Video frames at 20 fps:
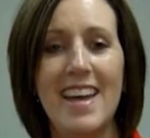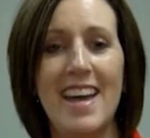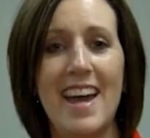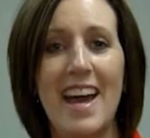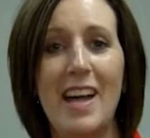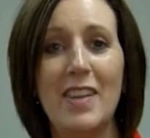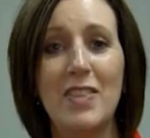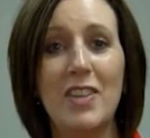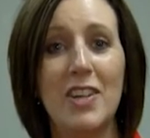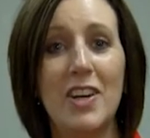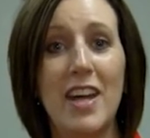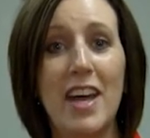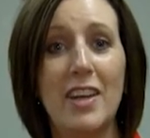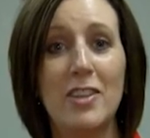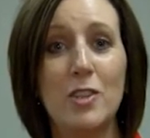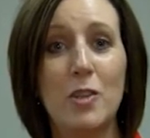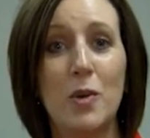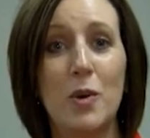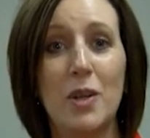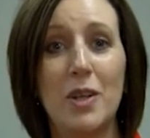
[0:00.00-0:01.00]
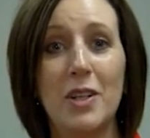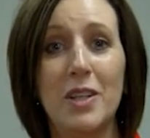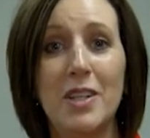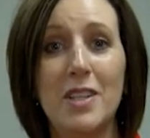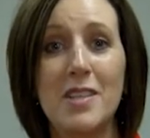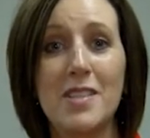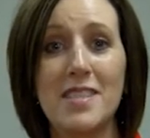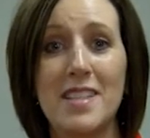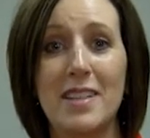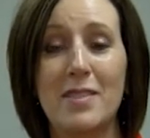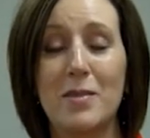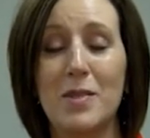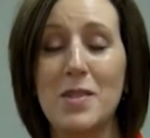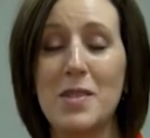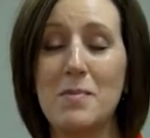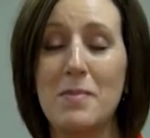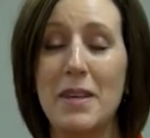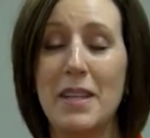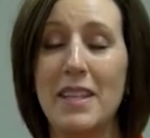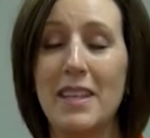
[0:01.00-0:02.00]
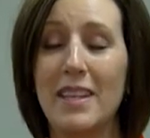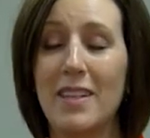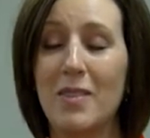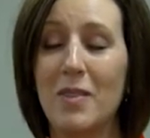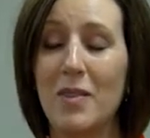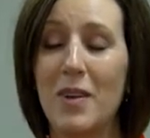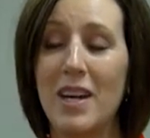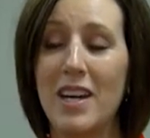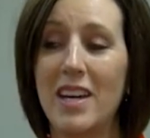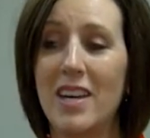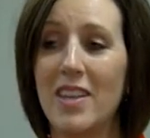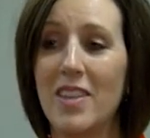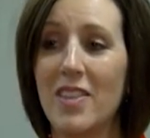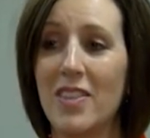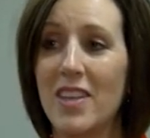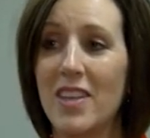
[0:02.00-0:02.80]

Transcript: at their headquarters, and we're speaking with